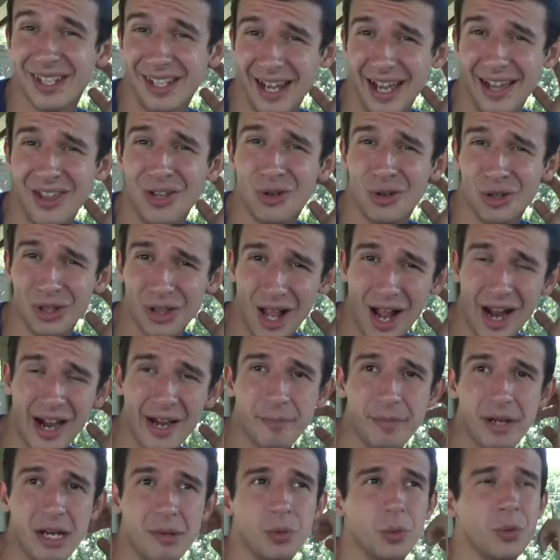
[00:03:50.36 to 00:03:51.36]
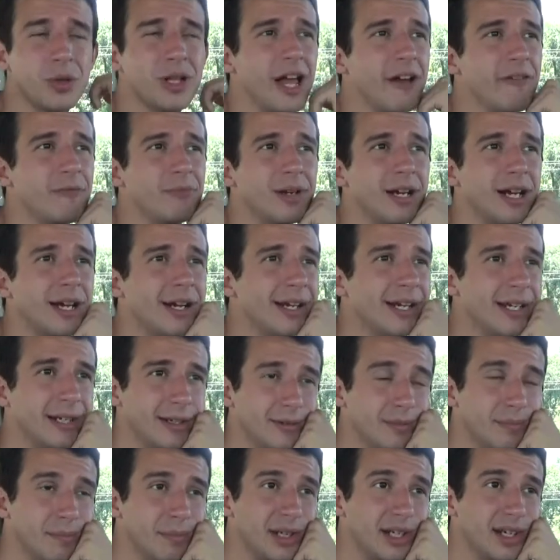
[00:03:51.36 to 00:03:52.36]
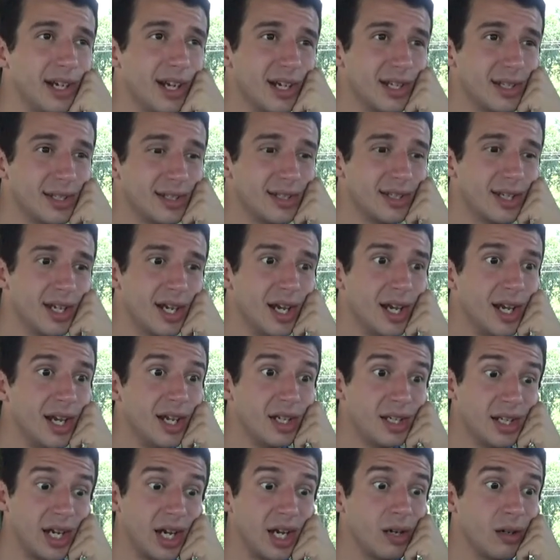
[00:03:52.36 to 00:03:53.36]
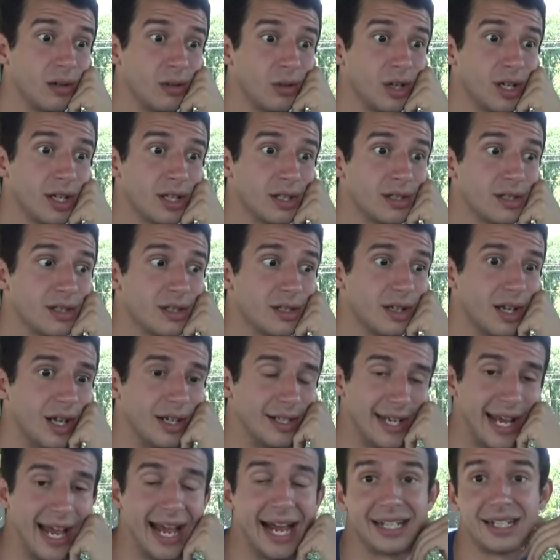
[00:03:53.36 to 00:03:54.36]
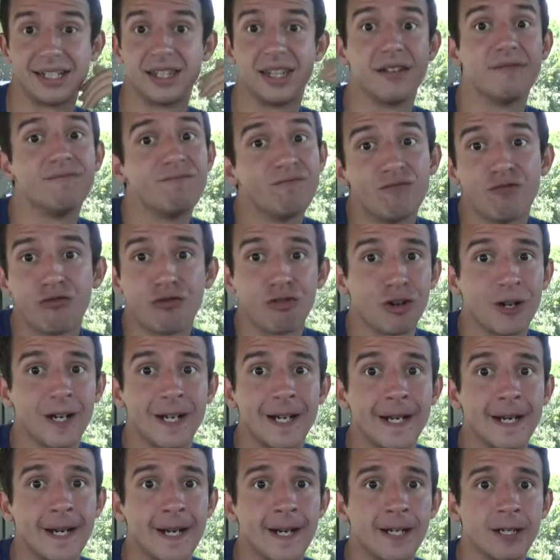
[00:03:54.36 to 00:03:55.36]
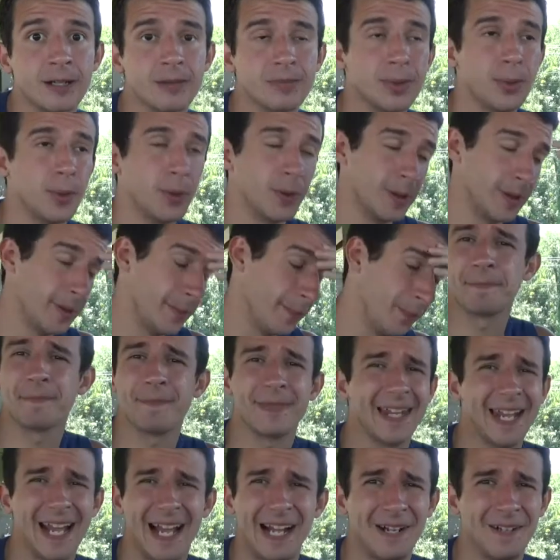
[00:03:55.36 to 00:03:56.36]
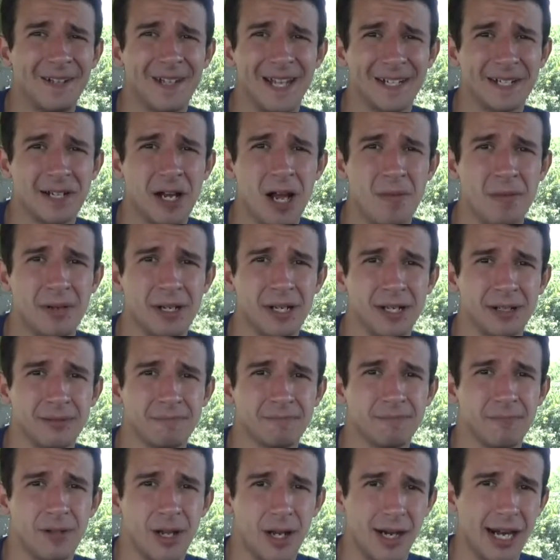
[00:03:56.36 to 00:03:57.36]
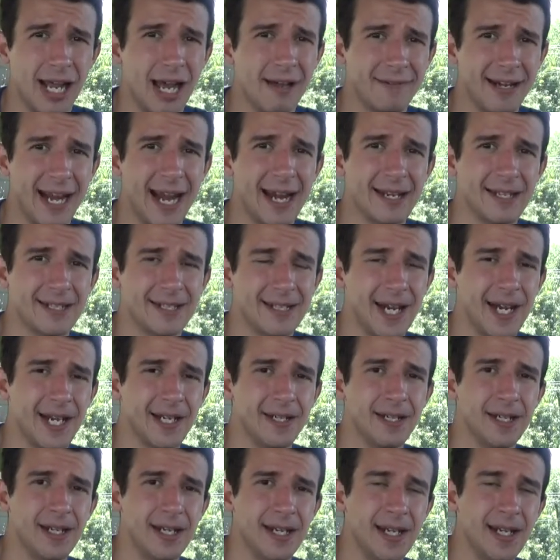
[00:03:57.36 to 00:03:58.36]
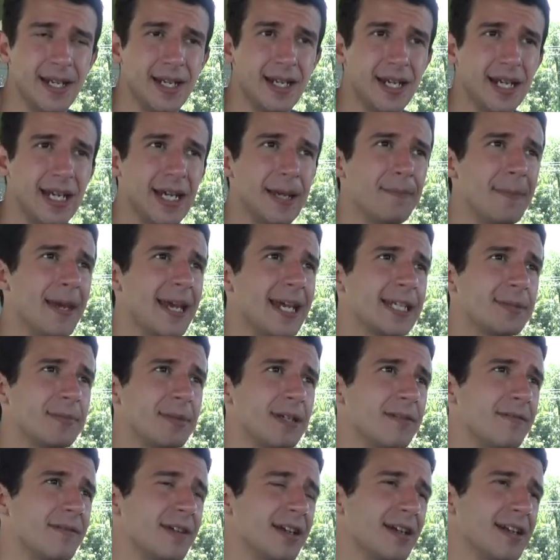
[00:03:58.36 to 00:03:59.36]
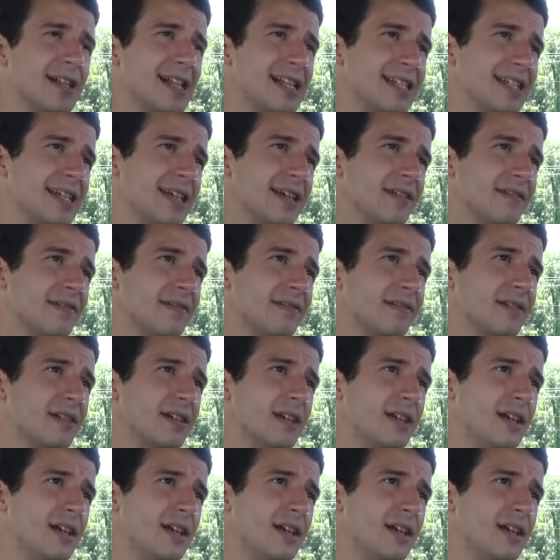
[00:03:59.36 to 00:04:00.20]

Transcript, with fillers: yeah, there were a lot of people we left behind because terrorists attacked the freaking airport. I don't like commenting on Afghanistan. It makes me feel as if